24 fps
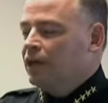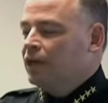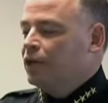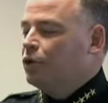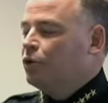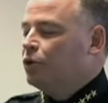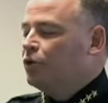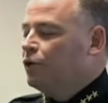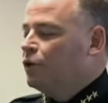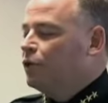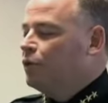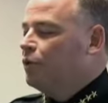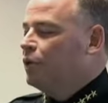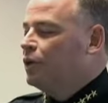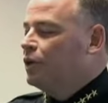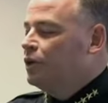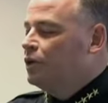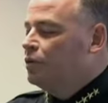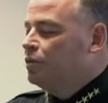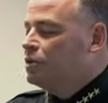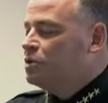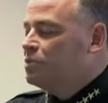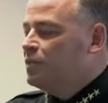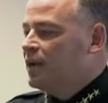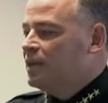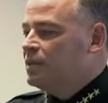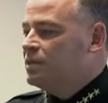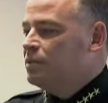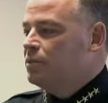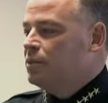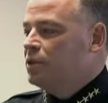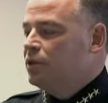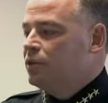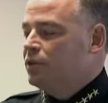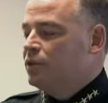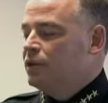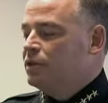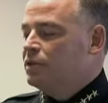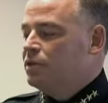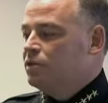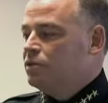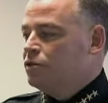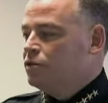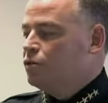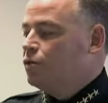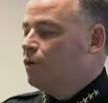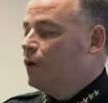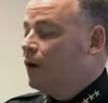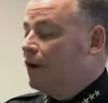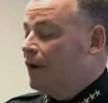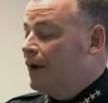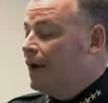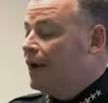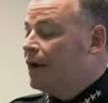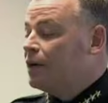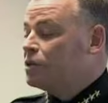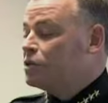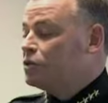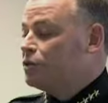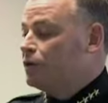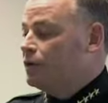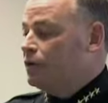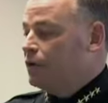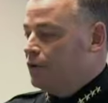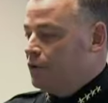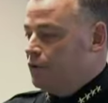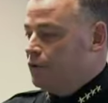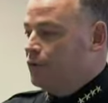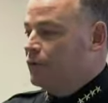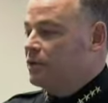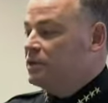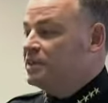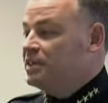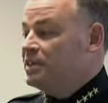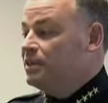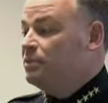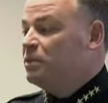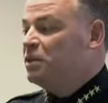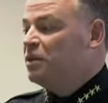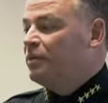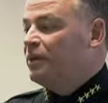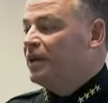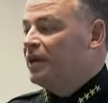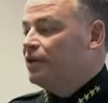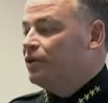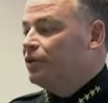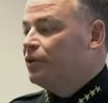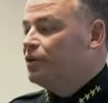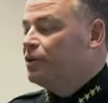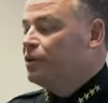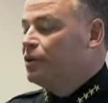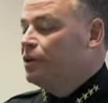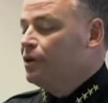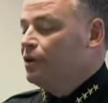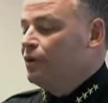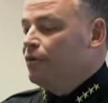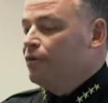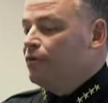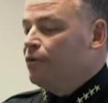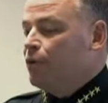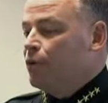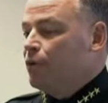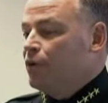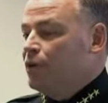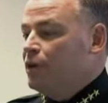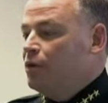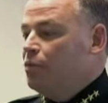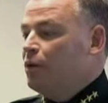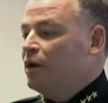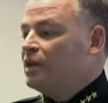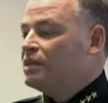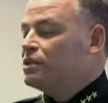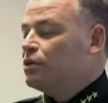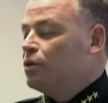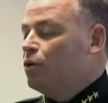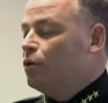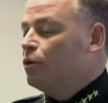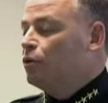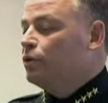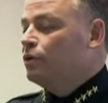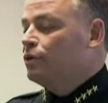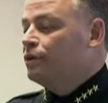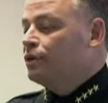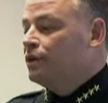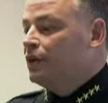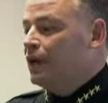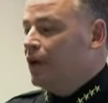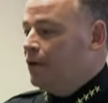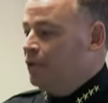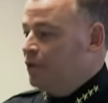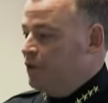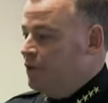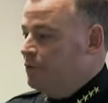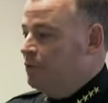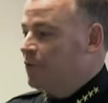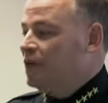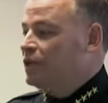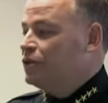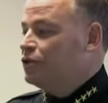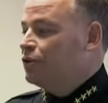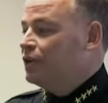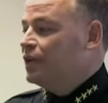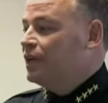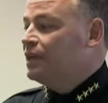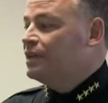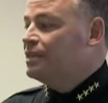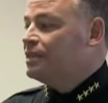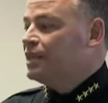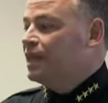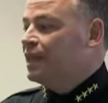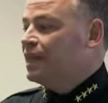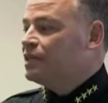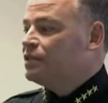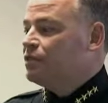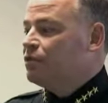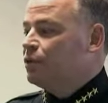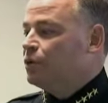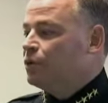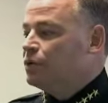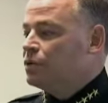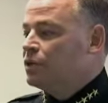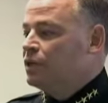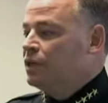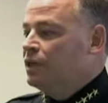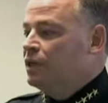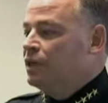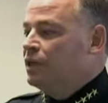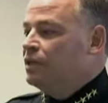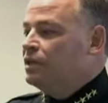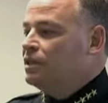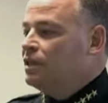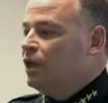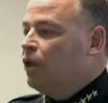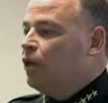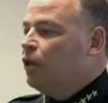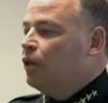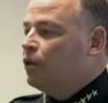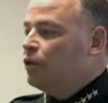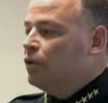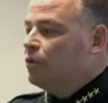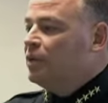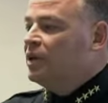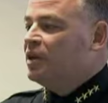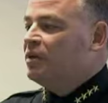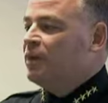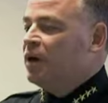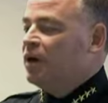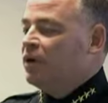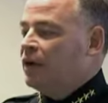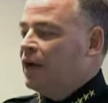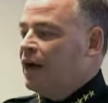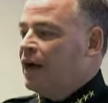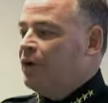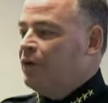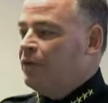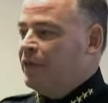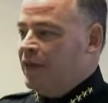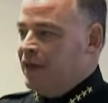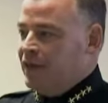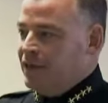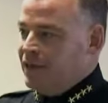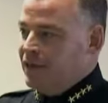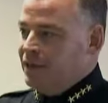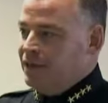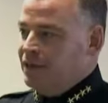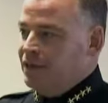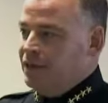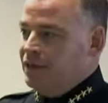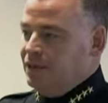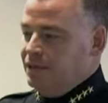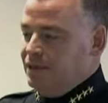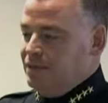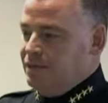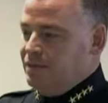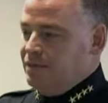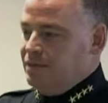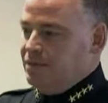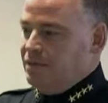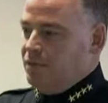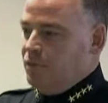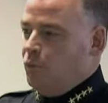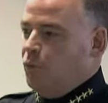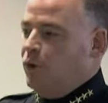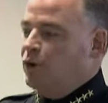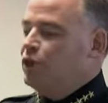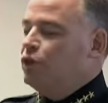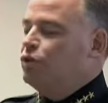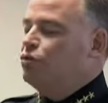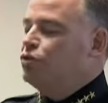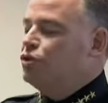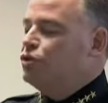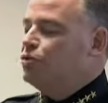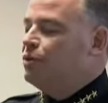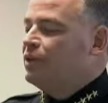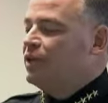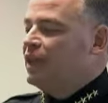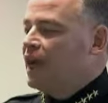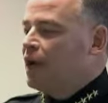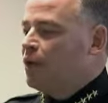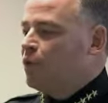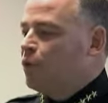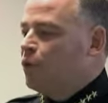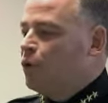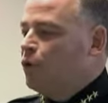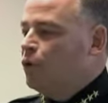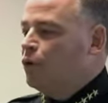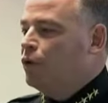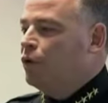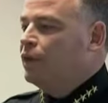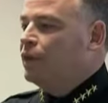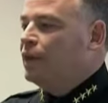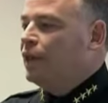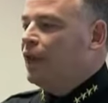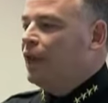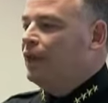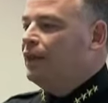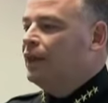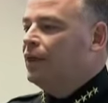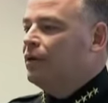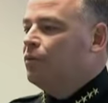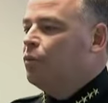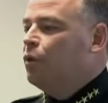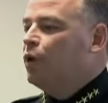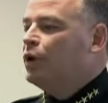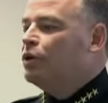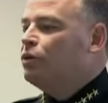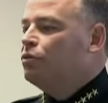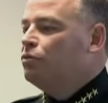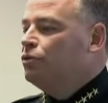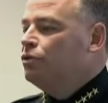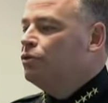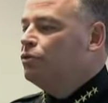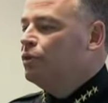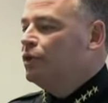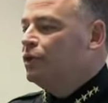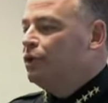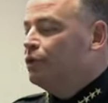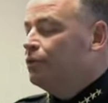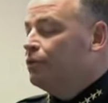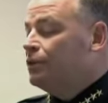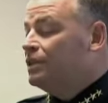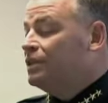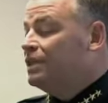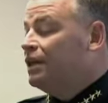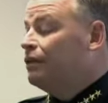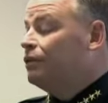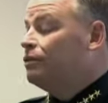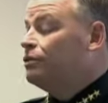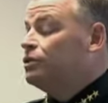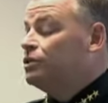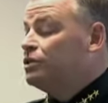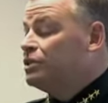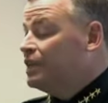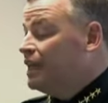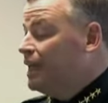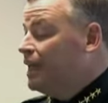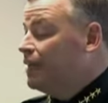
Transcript: And I know another one of your responsibilities is you are actually the current team commander for the West Oakland County Major Case Task Force. Tell a little bit about what you do in that role, and then what you do in your intelligence